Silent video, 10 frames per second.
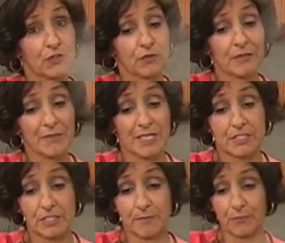30
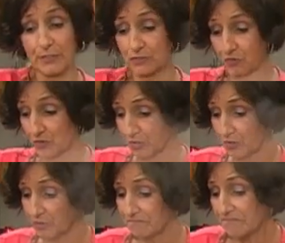minutes in the pressure
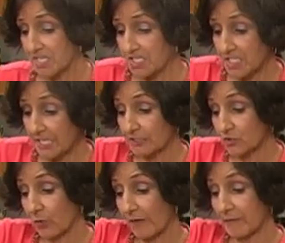cooker, 10 to
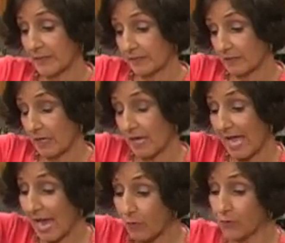12
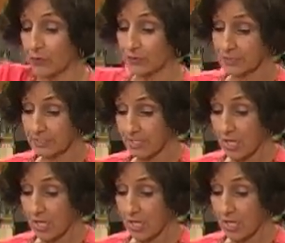hours